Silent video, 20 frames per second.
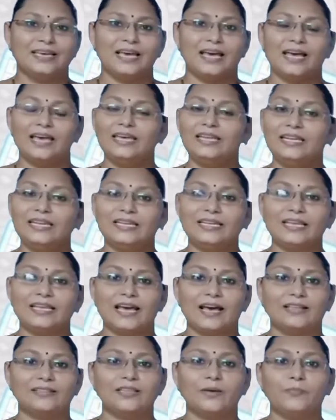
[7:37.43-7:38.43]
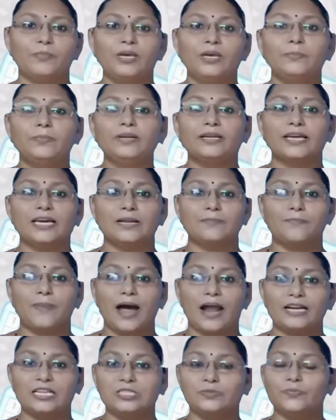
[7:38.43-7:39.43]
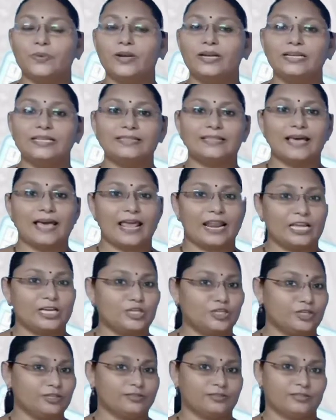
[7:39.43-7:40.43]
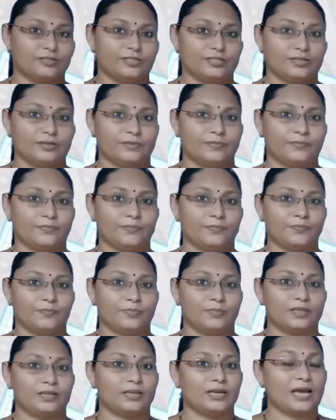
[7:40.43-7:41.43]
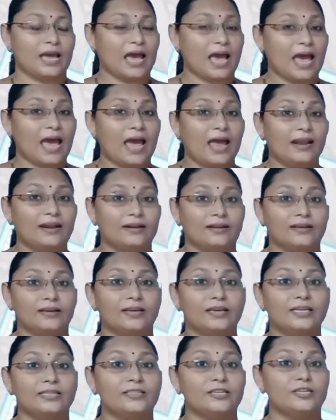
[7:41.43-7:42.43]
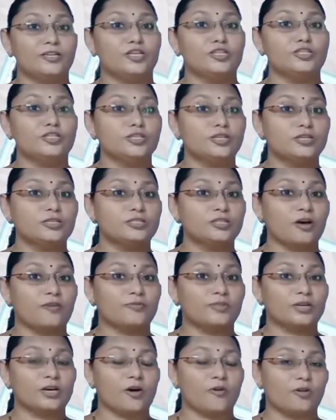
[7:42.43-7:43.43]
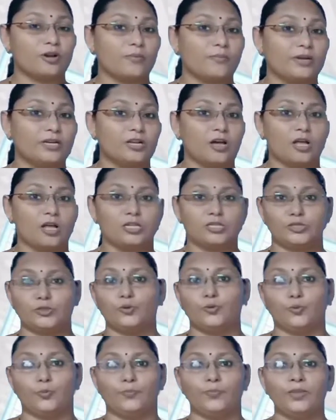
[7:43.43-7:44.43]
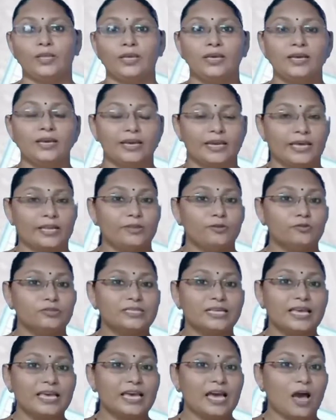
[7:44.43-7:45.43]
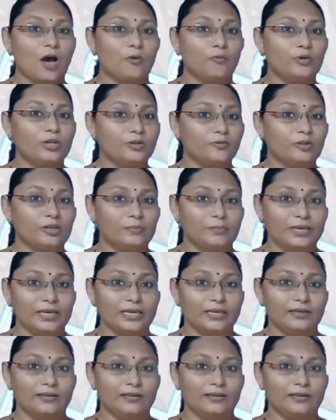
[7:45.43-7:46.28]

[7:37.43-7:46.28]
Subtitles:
In India, the people can participate in the elections and in the decisions of the government also. Can you say how it will be?